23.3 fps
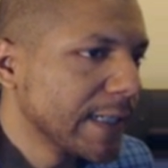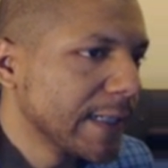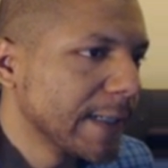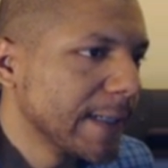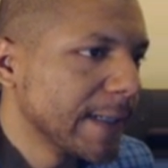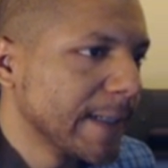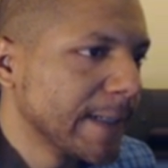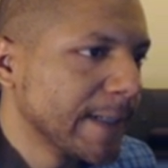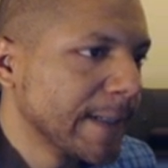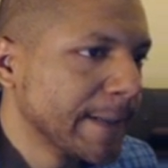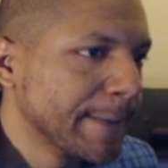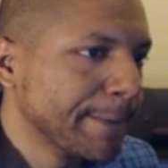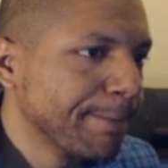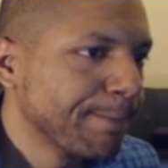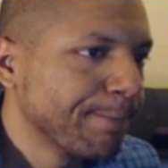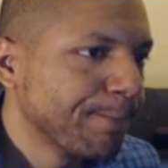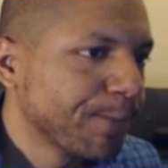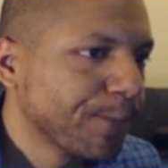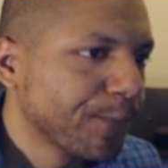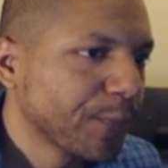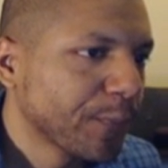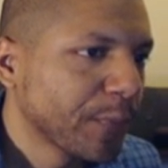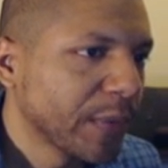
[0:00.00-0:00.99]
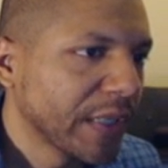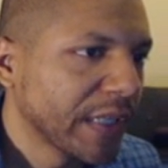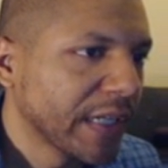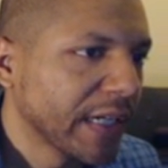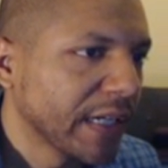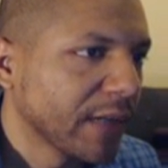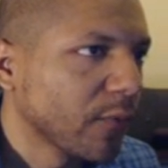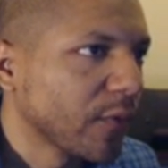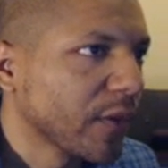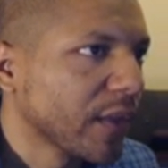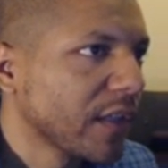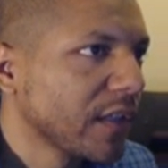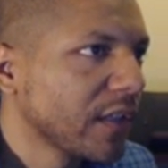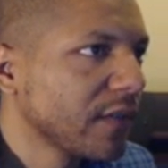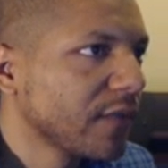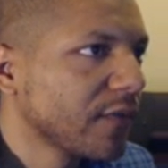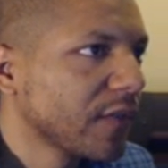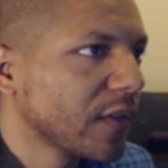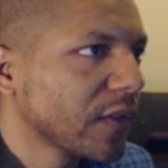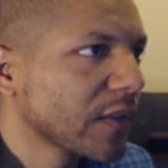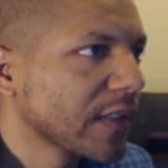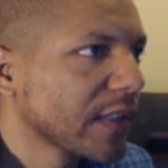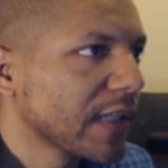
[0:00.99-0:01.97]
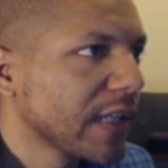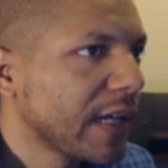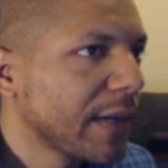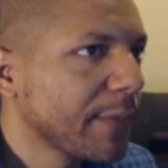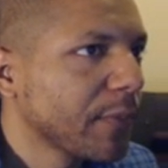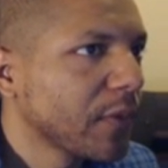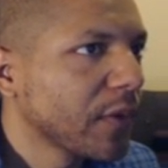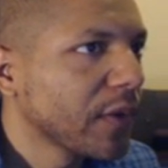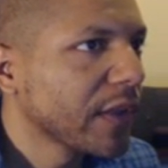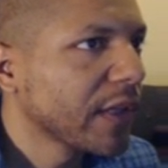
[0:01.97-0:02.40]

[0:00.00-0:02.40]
Um, but yeah, with the default slot put